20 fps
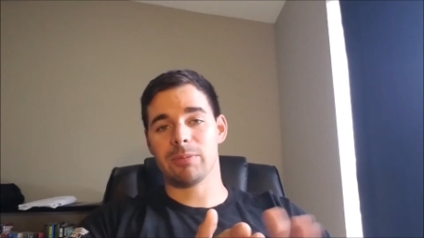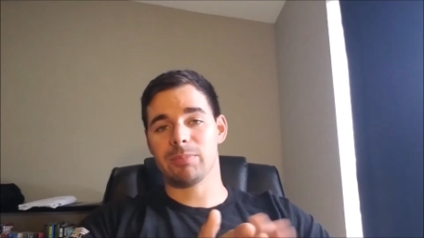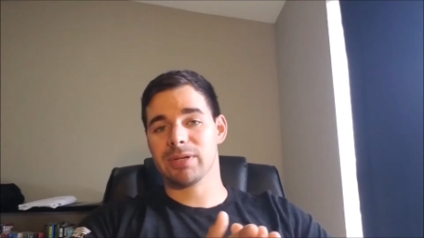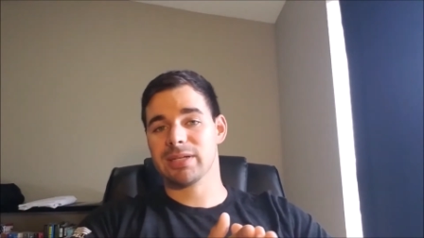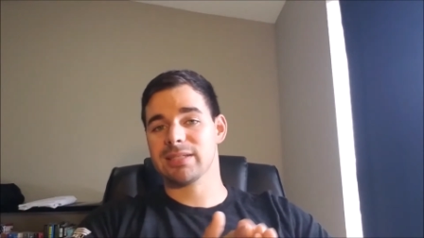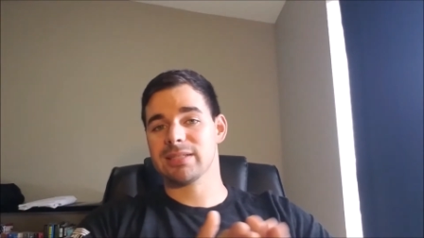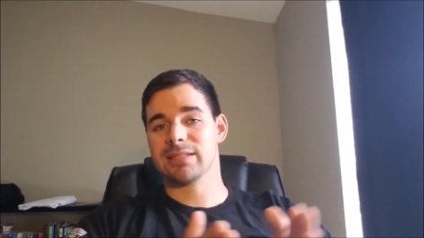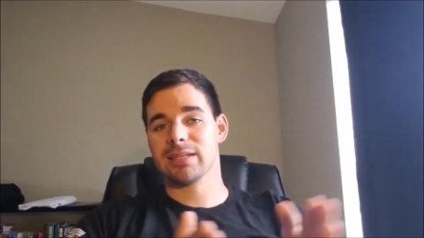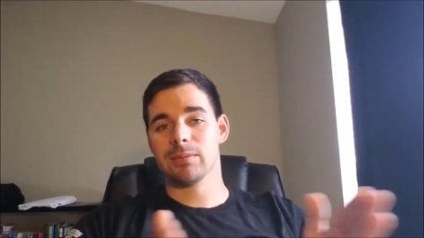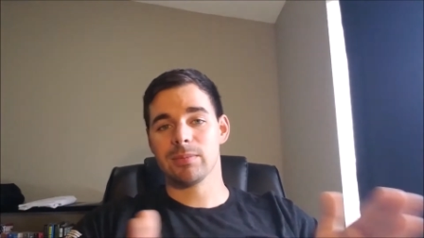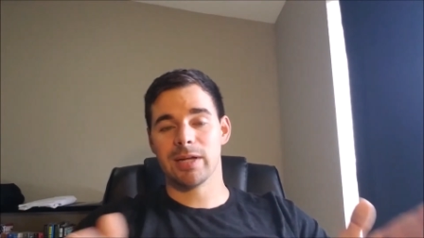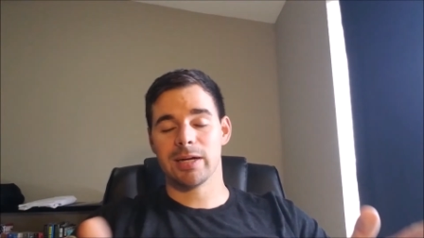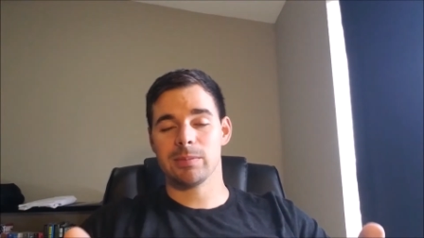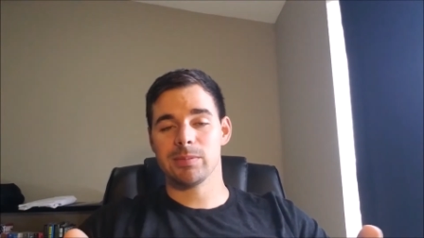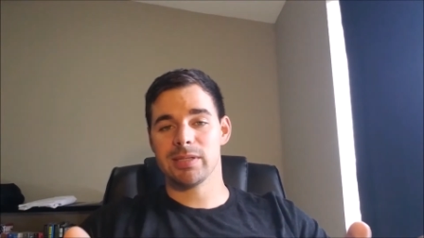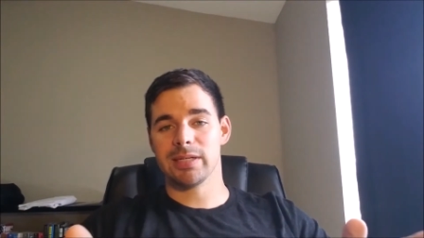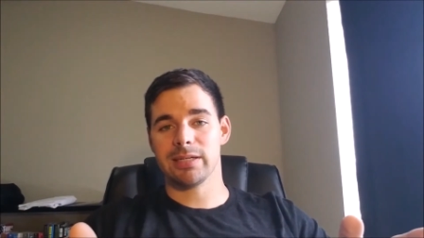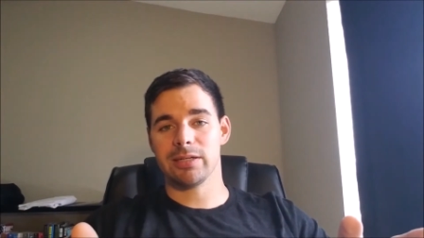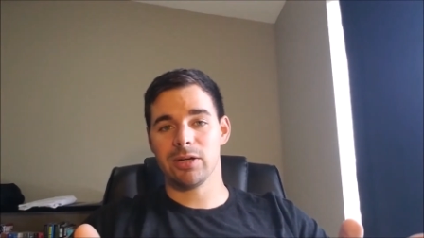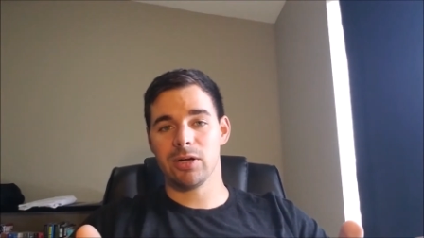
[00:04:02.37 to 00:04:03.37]
Because sometimes
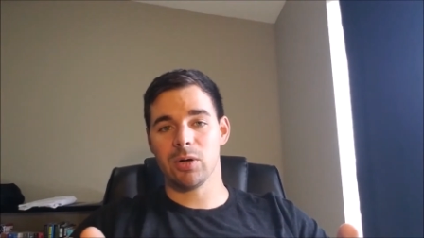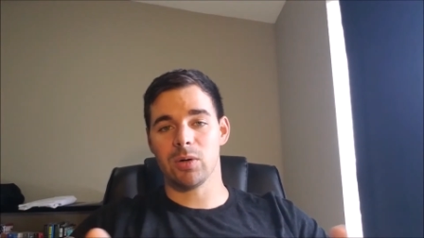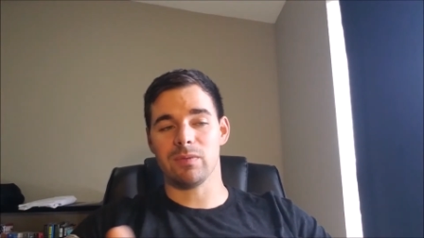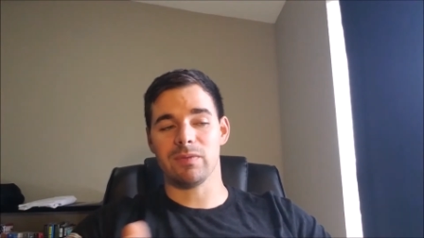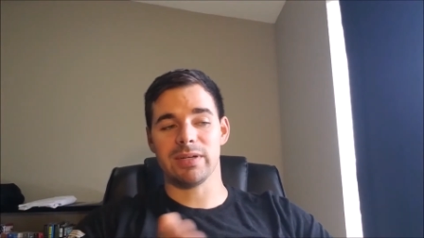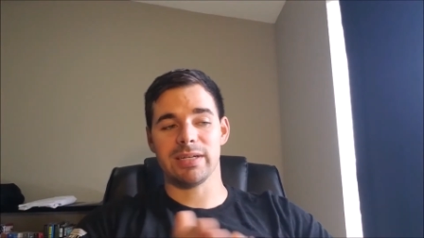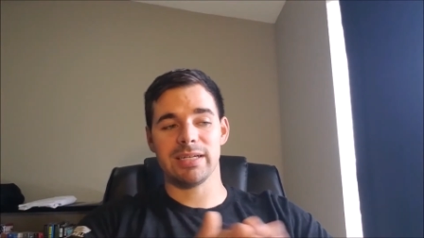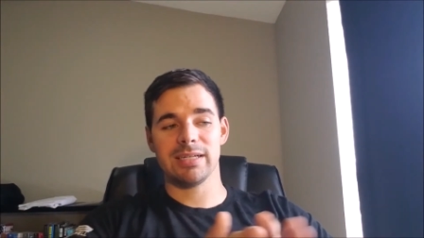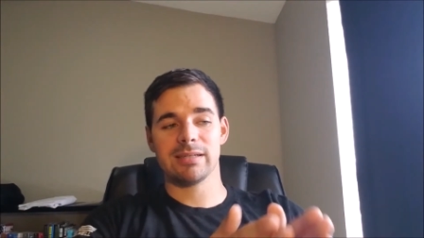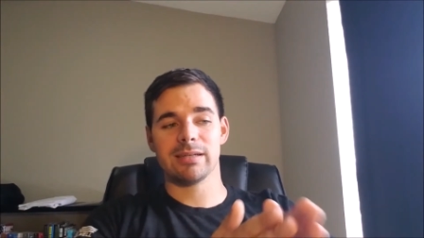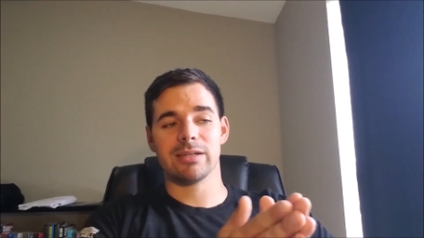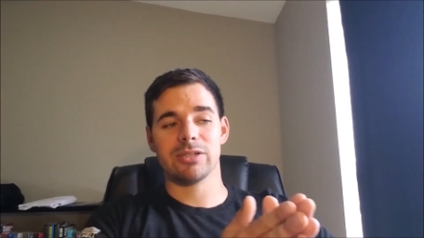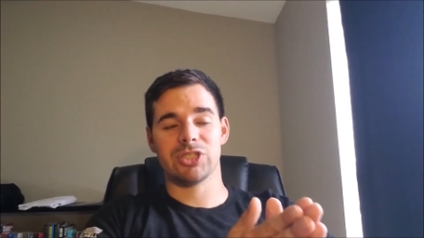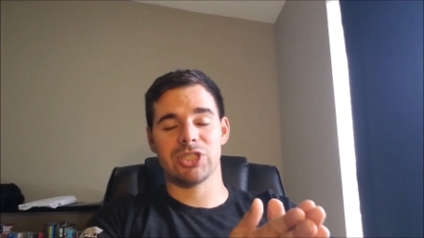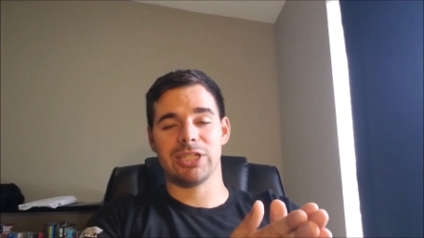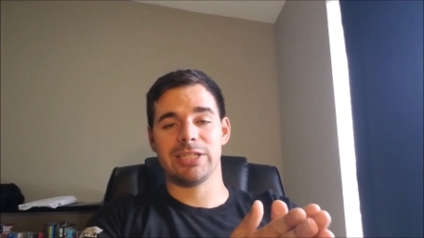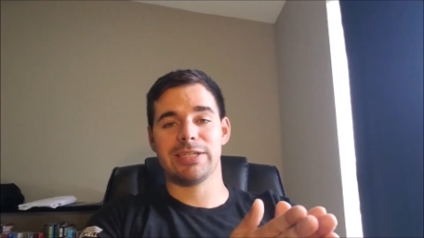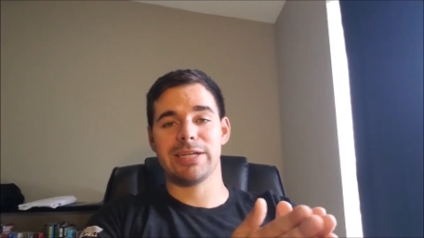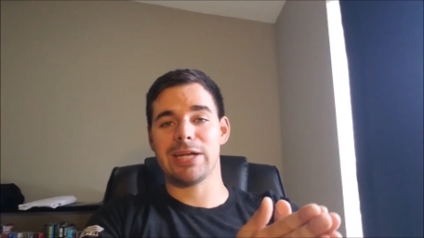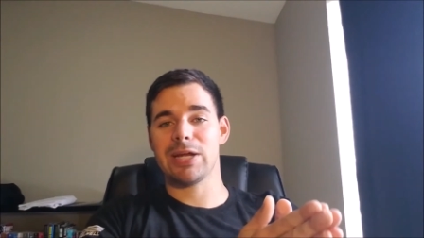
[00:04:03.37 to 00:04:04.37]
they don't. The Nissan
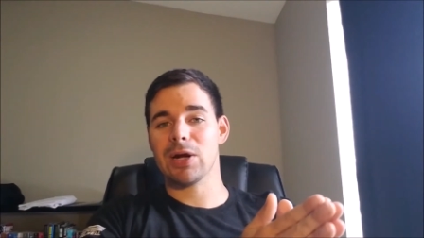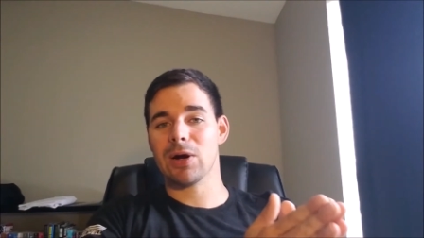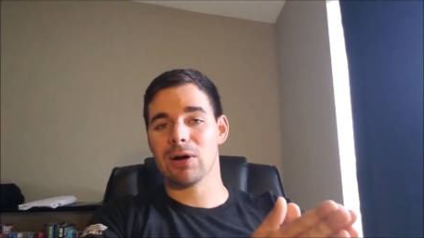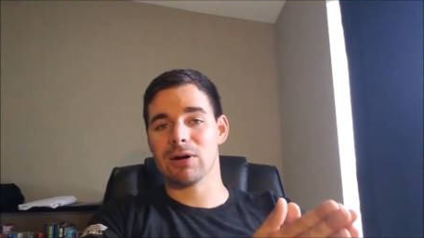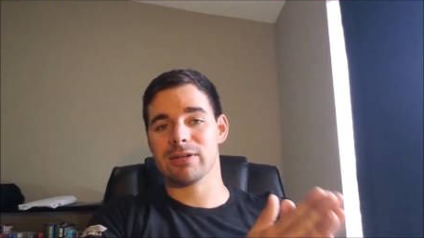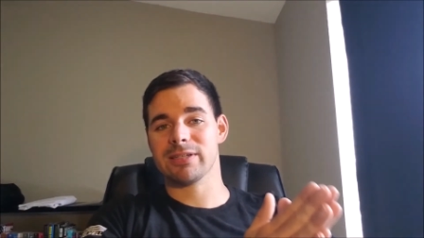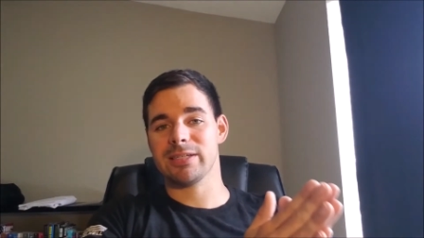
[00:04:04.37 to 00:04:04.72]
GTR